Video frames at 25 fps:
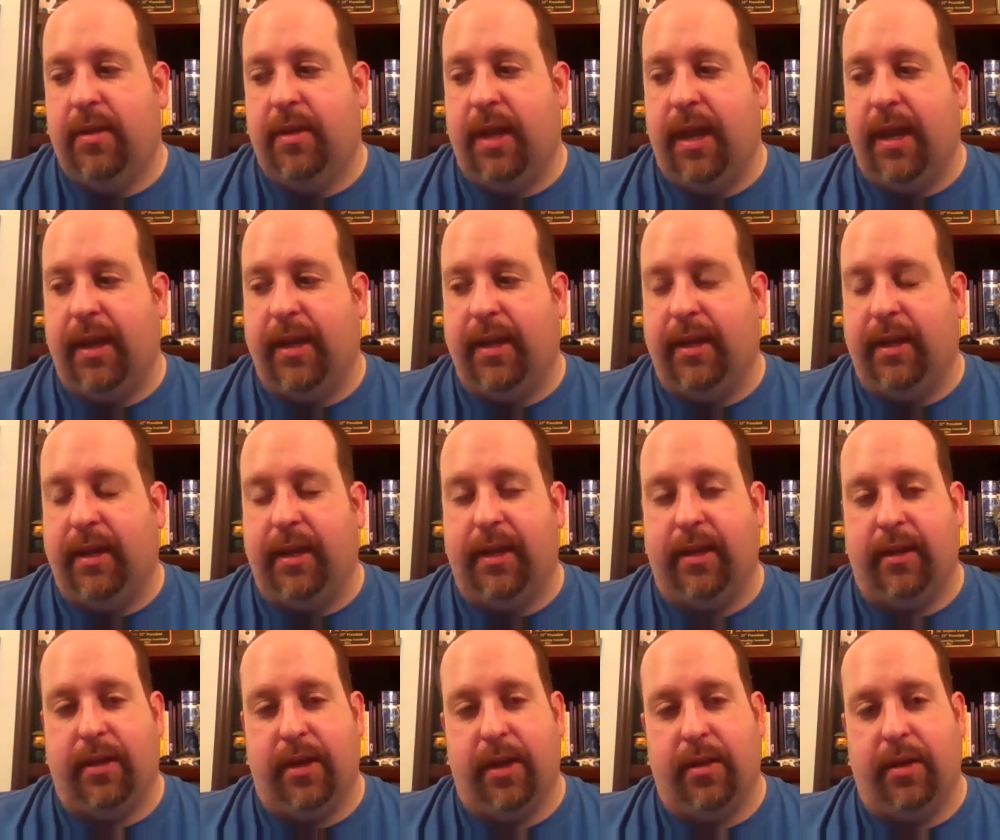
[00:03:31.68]
That can
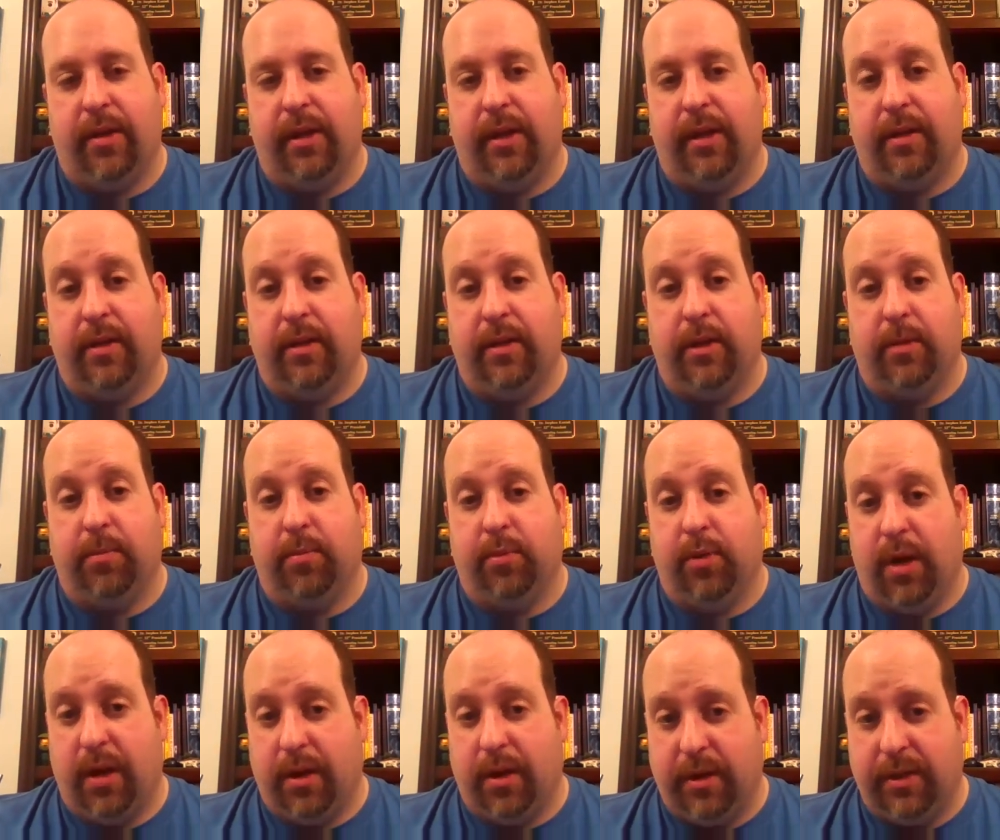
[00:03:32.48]
get noted in your
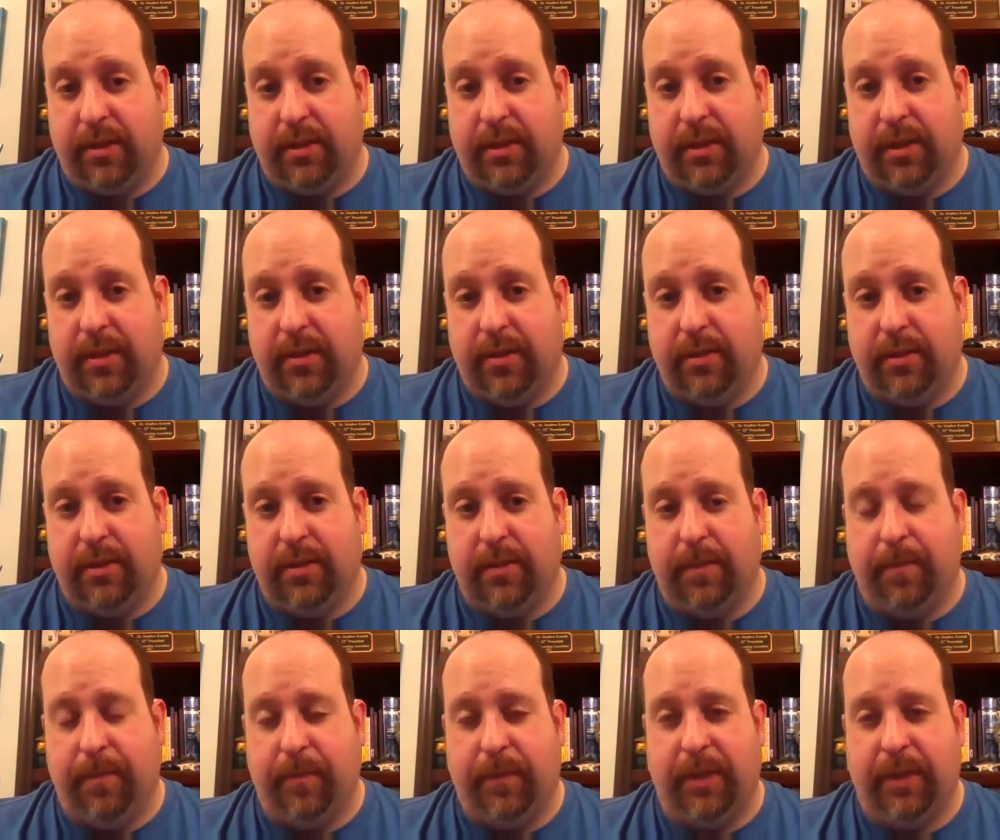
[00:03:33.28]
progress
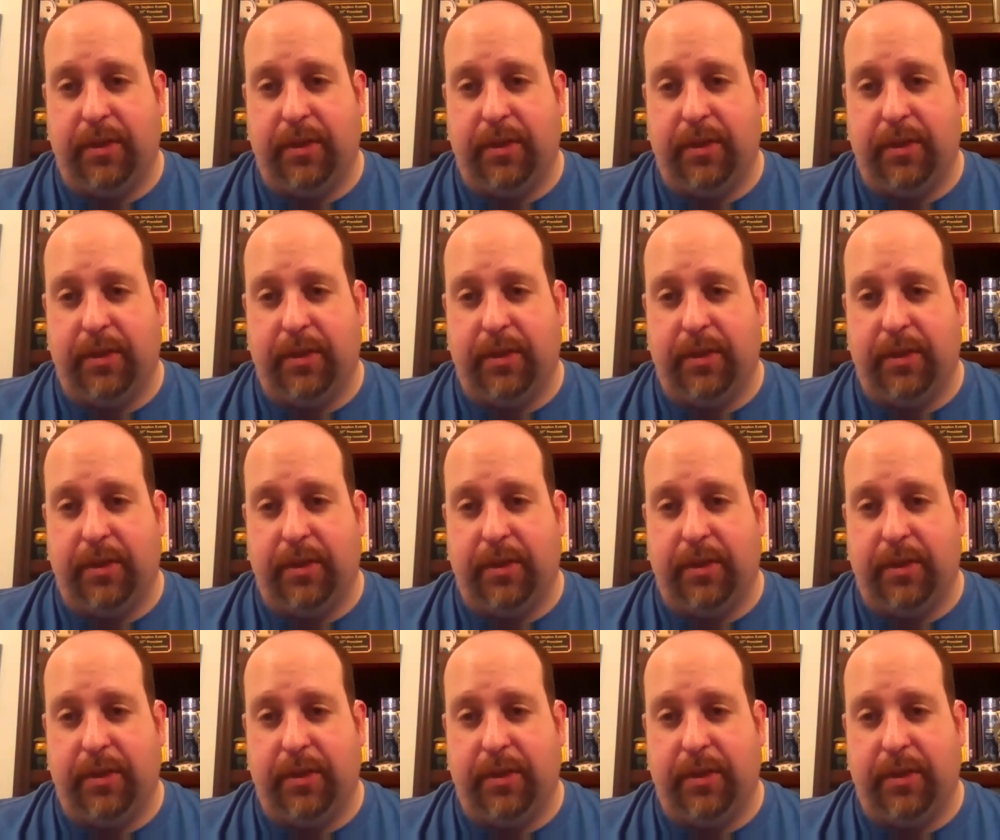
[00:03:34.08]
notes.